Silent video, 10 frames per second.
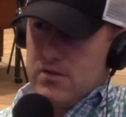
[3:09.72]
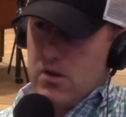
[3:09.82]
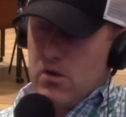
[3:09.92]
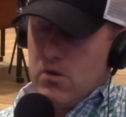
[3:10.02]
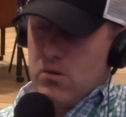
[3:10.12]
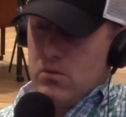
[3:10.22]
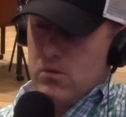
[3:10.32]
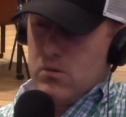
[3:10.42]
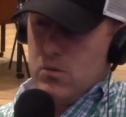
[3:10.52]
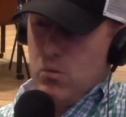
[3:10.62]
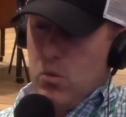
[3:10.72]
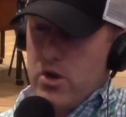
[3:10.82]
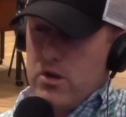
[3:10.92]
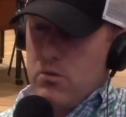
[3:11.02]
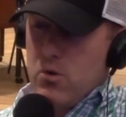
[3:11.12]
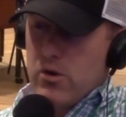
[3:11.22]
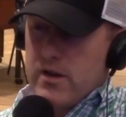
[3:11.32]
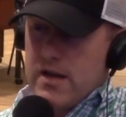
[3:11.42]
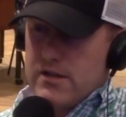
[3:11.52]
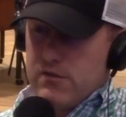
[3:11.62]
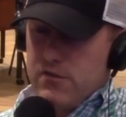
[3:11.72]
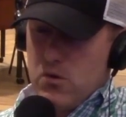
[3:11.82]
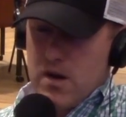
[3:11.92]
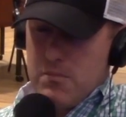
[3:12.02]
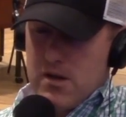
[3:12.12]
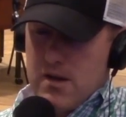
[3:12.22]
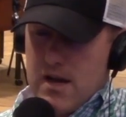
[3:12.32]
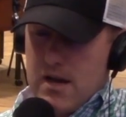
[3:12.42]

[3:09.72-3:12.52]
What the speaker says: So what are you organizing for? I mean, I